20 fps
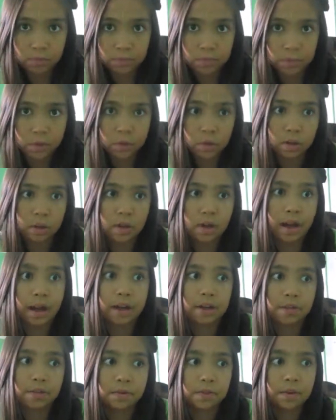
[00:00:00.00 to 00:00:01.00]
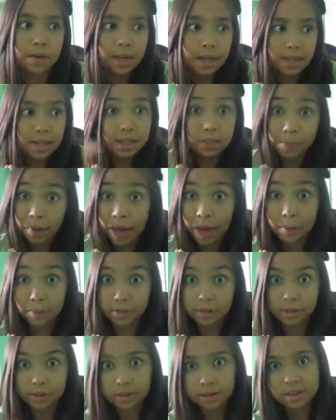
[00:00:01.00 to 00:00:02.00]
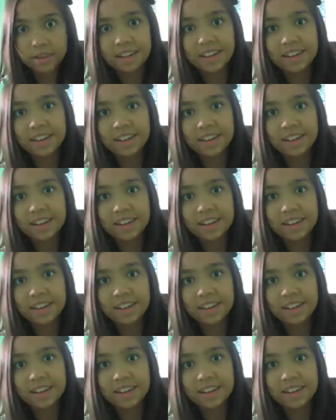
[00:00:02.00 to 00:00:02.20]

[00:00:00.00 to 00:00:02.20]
So they're kind of the babblers.